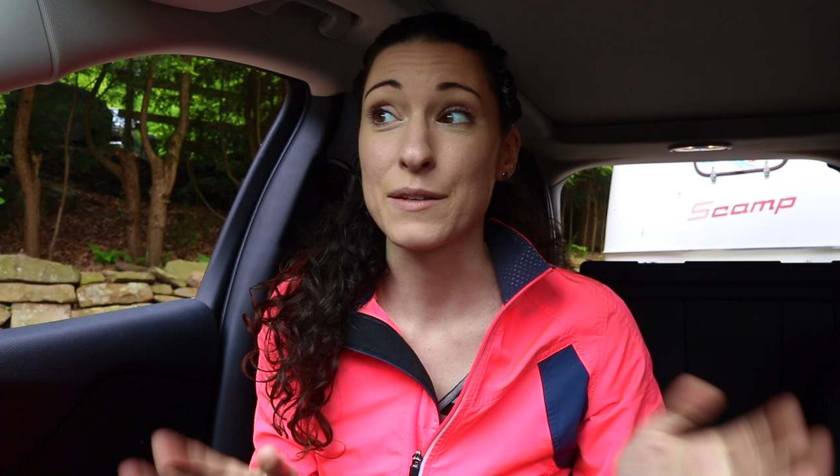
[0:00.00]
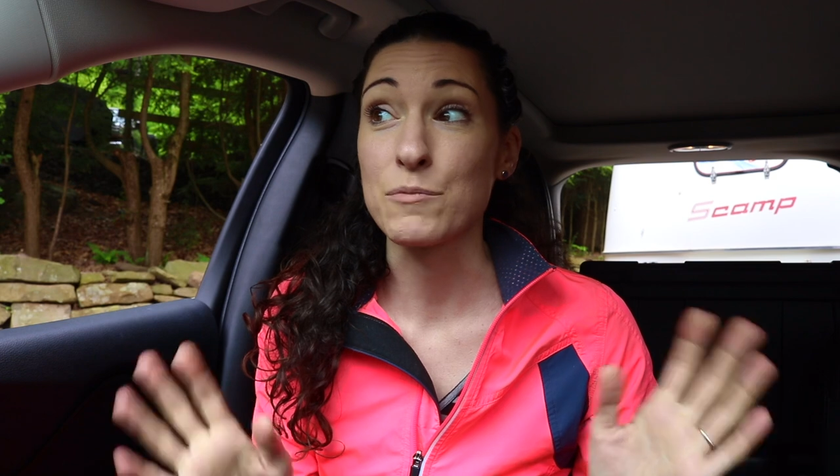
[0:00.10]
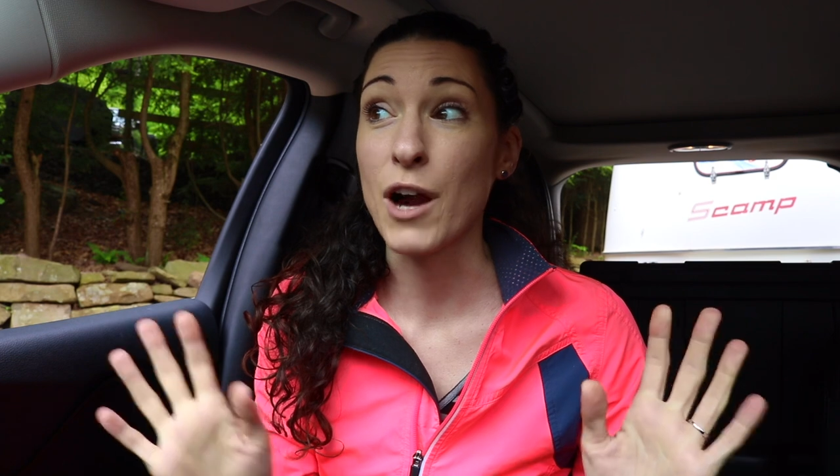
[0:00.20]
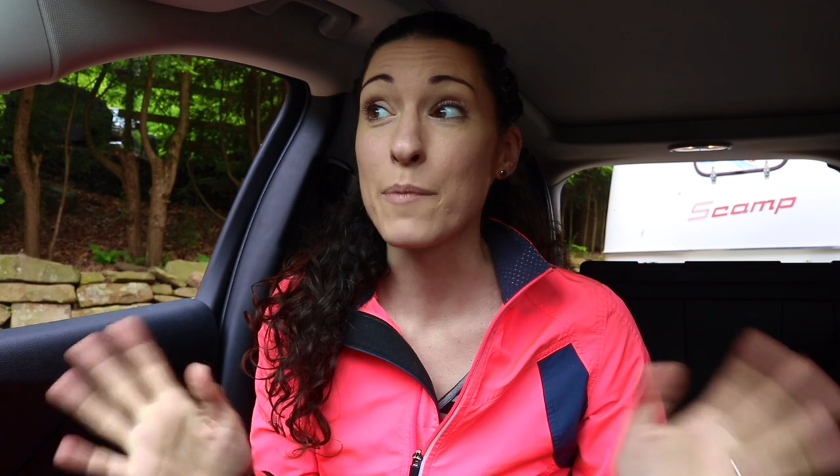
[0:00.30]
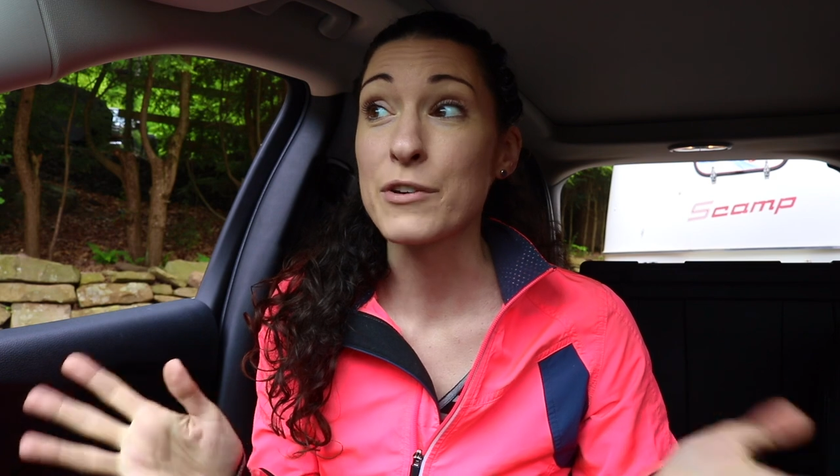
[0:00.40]
the
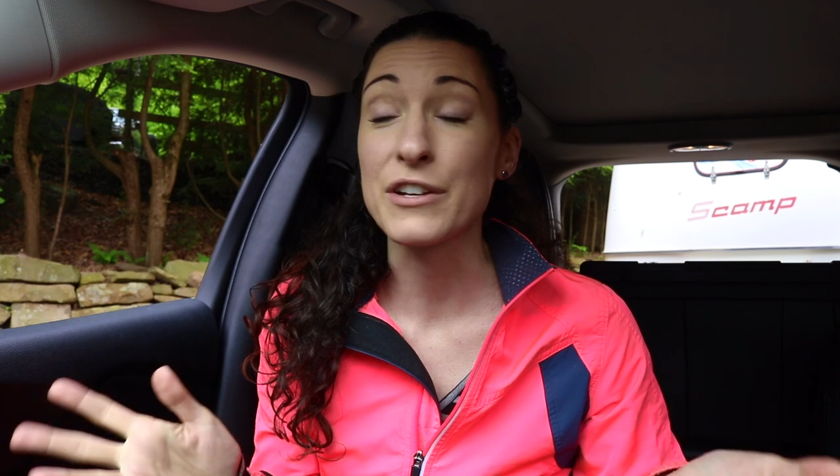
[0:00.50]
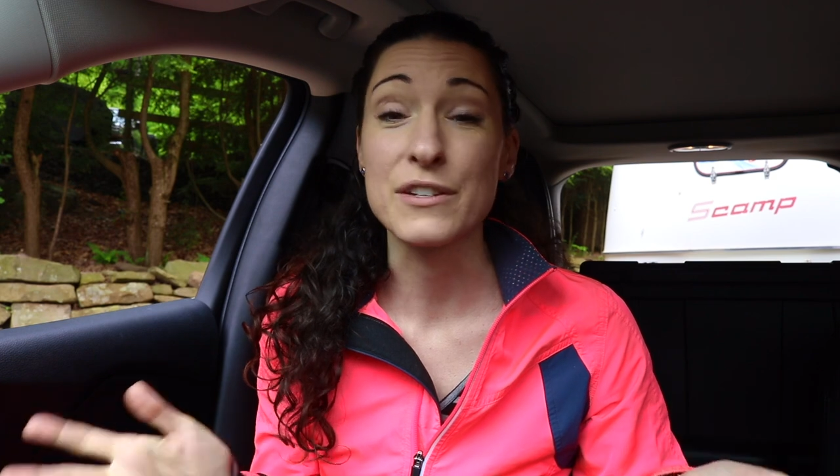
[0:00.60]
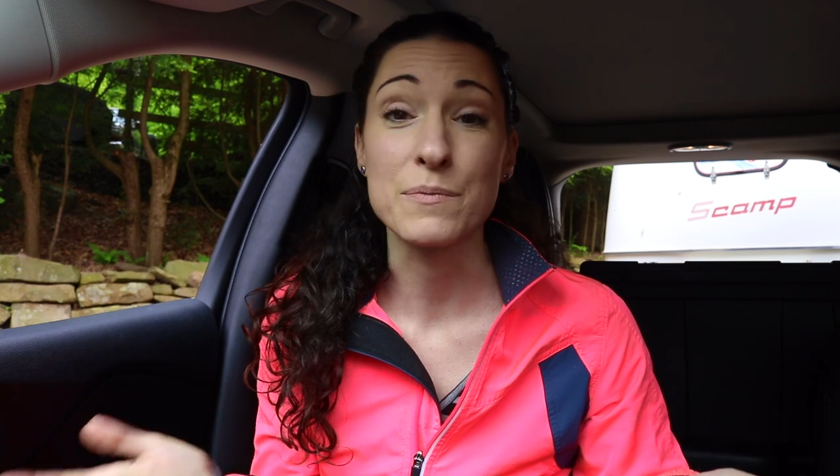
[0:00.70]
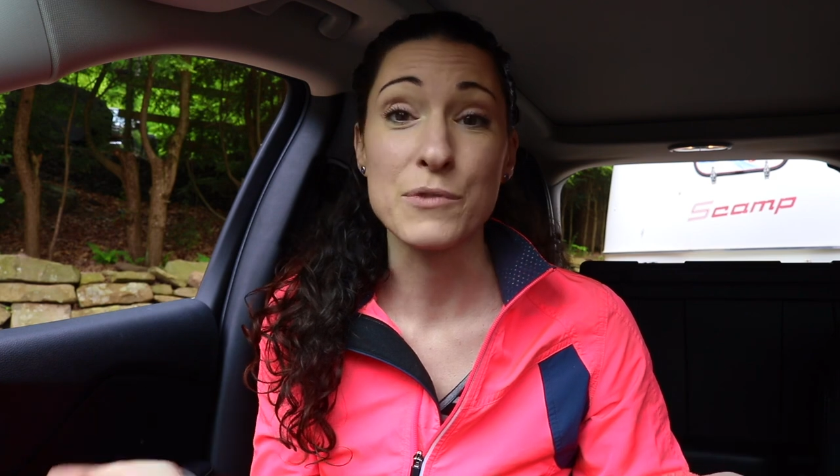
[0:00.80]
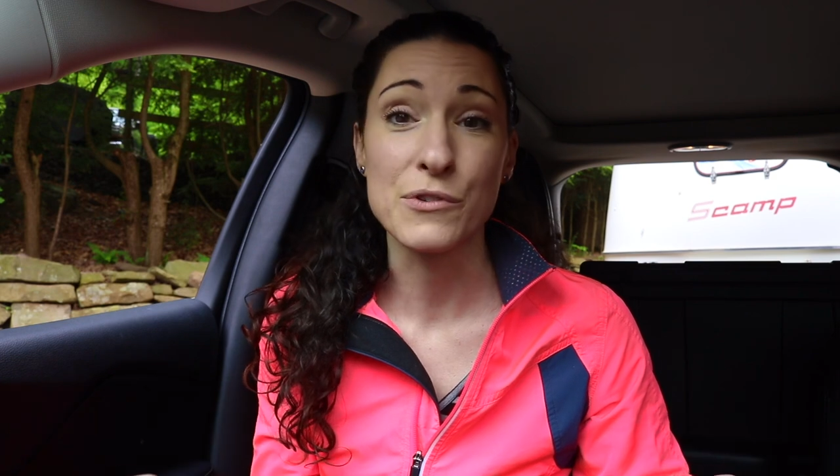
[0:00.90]
property
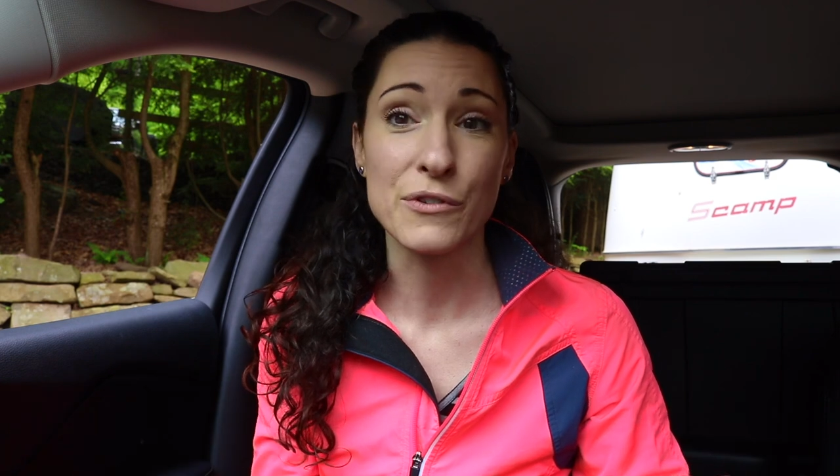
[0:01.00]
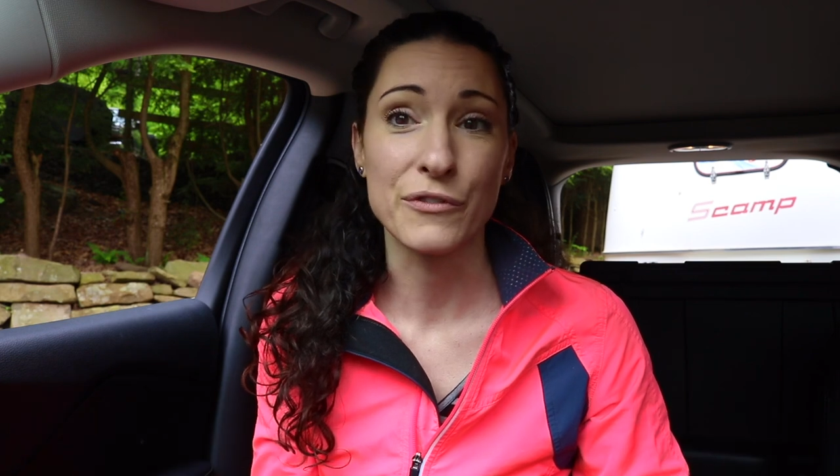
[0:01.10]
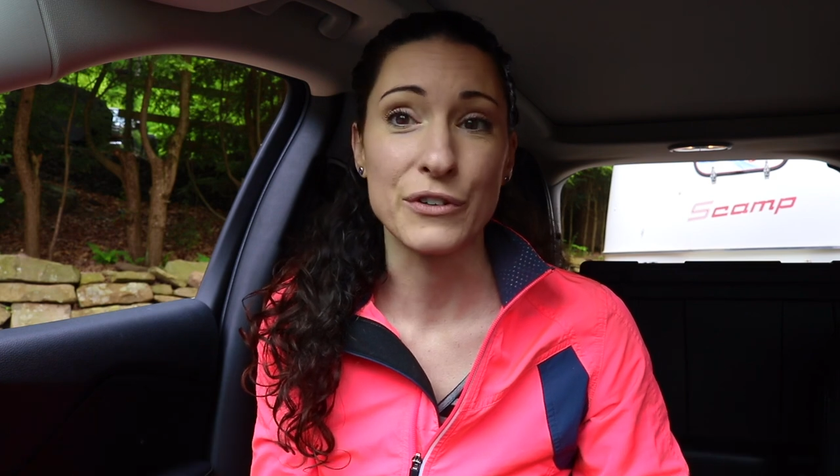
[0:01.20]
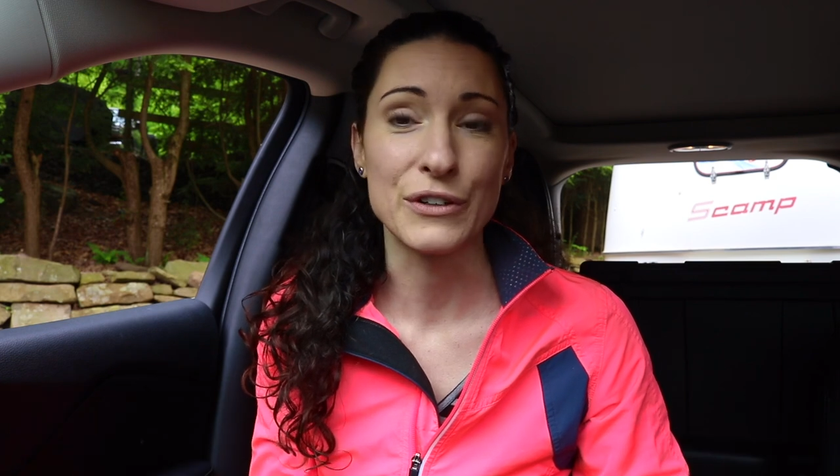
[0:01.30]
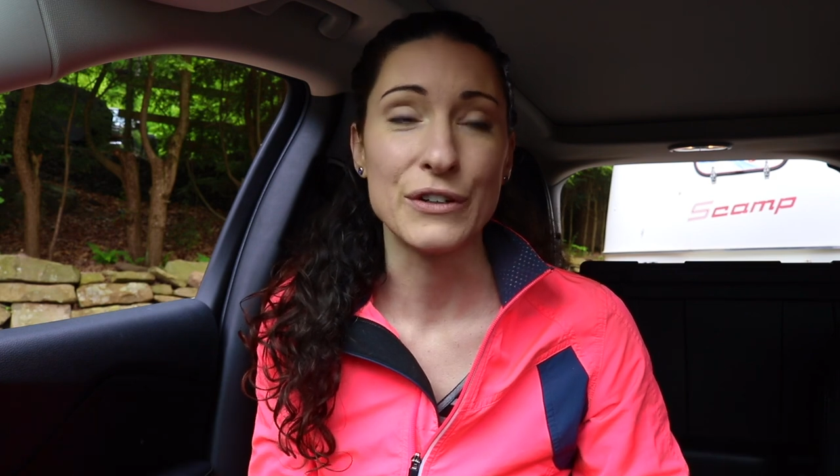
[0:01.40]
is
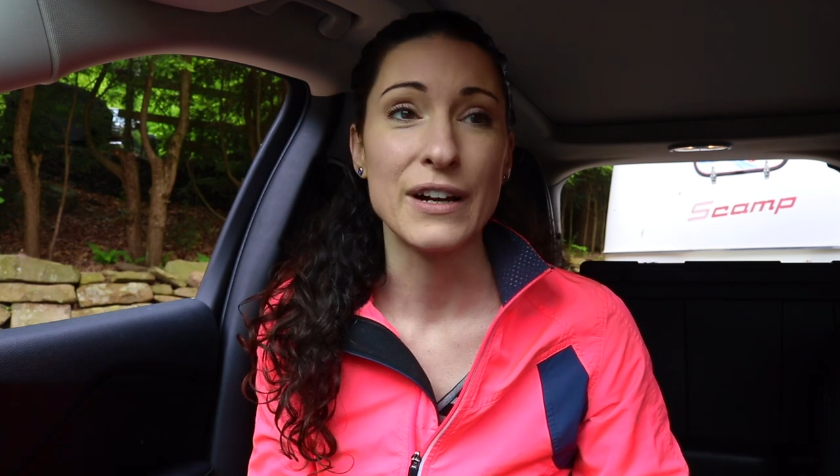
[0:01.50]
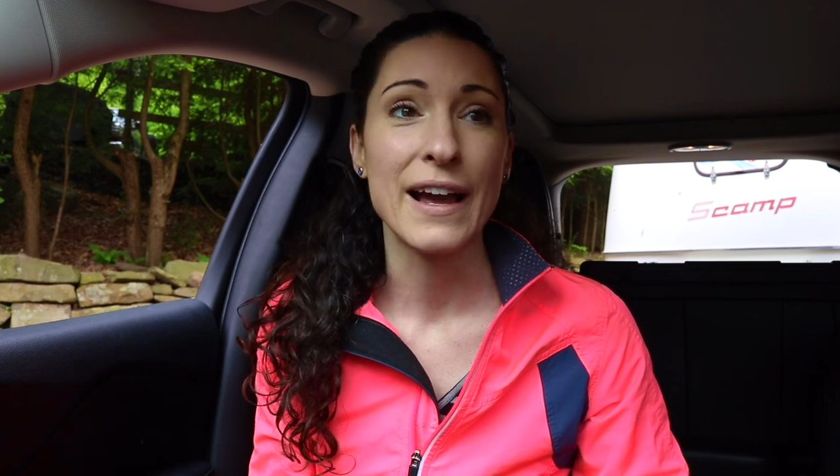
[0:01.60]
beautiful.